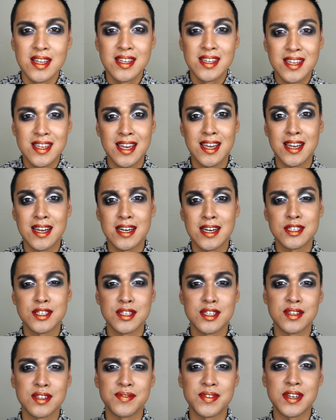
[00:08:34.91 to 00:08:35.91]
Okay guys,
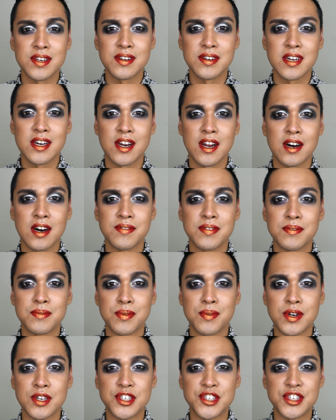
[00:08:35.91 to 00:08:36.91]
so the video cut off
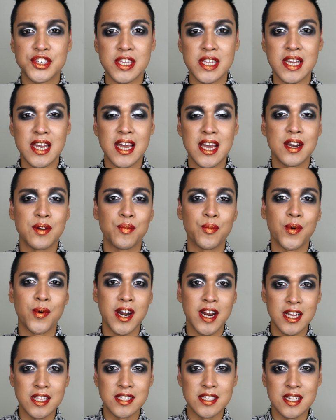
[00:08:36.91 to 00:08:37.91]
unfortunately, and what
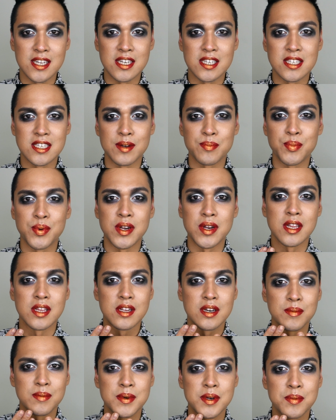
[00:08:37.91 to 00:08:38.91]
I did is I put a
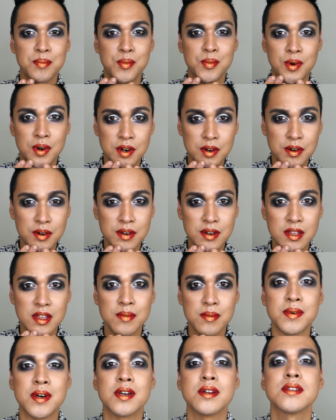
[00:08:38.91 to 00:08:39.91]
little bit more gold in
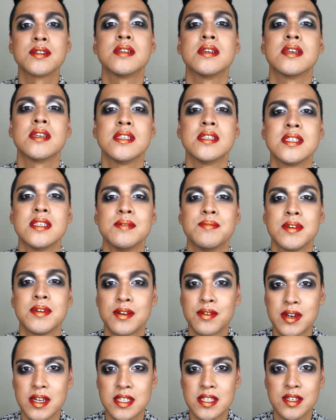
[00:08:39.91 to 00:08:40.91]
the middle so you can see it
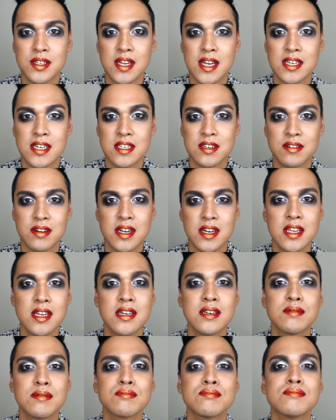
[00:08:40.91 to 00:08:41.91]
creates a nice
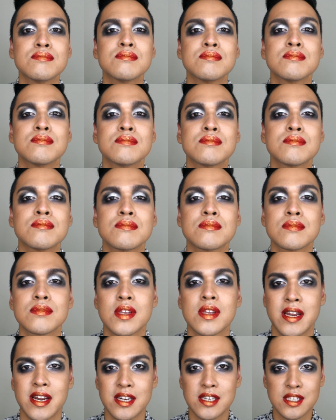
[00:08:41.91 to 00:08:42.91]
gradient,
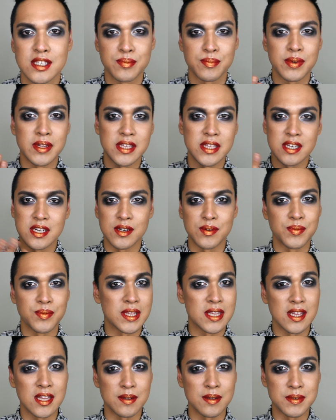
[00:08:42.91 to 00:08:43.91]
and I just blended it
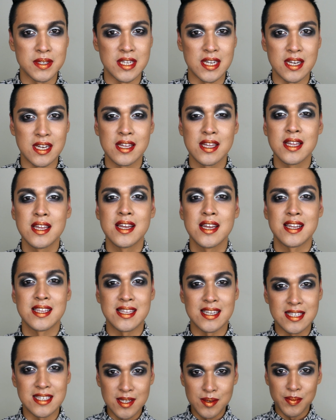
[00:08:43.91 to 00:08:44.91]
with the lipstick.
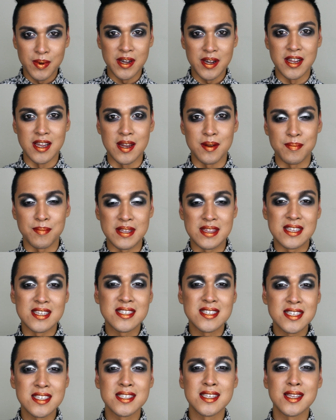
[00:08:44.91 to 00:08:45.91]
That's about it, but
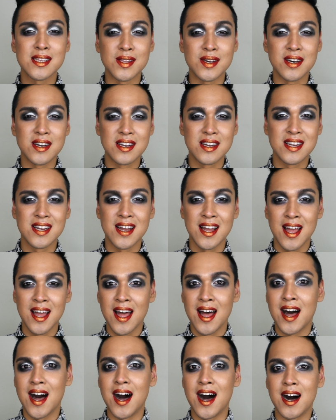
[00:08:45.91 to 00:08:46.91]
this is the look.
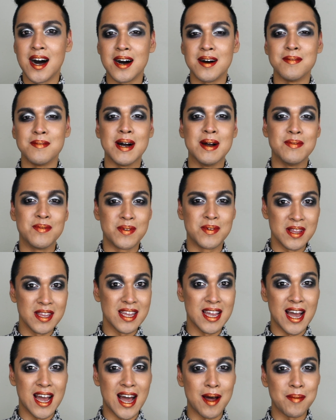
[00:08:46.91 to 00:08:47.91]
I'm
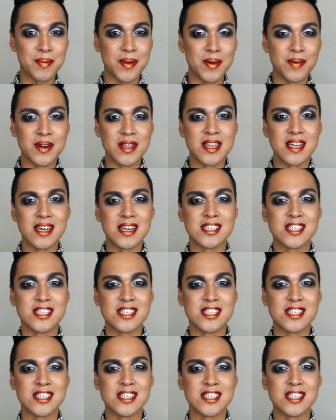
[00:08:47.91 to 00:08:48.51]
really happy with it.